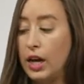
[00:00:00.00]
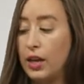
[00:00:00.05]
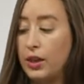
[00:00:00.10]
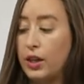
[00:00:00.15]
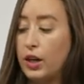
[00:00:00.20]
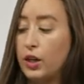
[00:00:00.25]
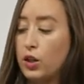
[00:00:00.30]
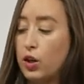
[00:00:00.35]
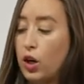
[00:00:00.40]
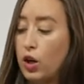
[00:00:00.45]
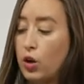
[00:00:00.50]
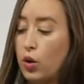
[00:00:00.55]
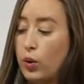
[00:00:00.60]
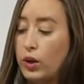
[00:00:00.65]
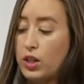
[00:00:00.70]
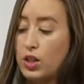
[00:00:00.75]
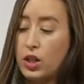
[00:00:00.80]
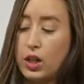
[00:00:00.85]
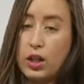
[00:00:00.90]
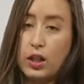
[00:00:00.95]
they're
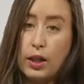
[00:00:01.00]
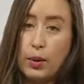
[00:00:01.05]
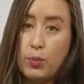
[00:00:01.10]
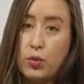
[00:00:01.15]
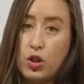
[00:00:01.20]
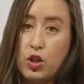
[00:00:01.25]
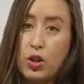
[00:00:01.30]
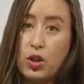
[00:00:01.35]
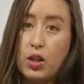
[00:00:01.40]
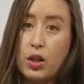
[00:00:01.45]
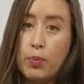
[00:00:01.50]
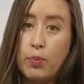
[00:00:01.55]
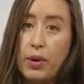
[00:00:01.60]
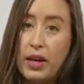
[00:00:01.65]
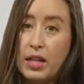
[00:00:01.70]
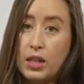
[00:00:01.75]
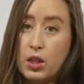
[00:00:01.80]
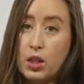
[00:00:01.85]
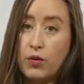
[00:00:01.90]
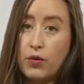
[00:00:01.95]
going to clip to the
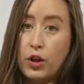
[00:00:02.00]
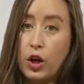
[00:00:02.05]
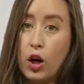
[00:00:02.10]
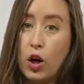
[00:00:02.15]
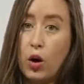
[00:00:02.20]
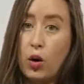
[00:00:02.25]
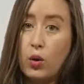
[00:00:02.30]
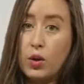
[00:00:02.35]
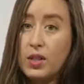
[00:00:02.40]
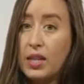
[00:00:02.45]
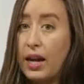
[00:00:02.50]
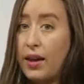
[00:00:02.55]
base of your hose,